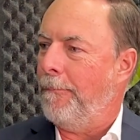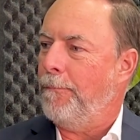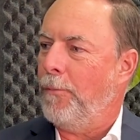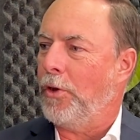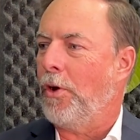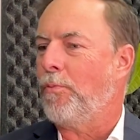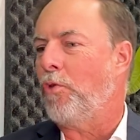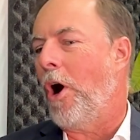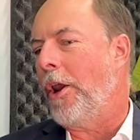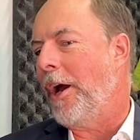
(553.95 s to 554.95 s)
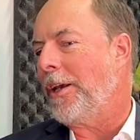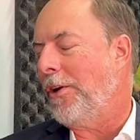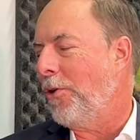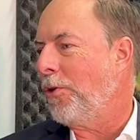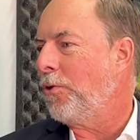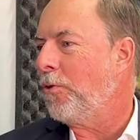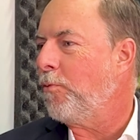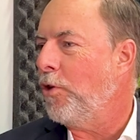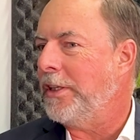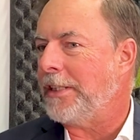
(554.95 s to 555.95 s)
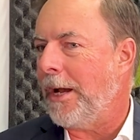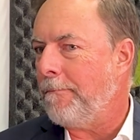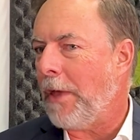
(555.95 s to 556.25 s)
with the product in order to present.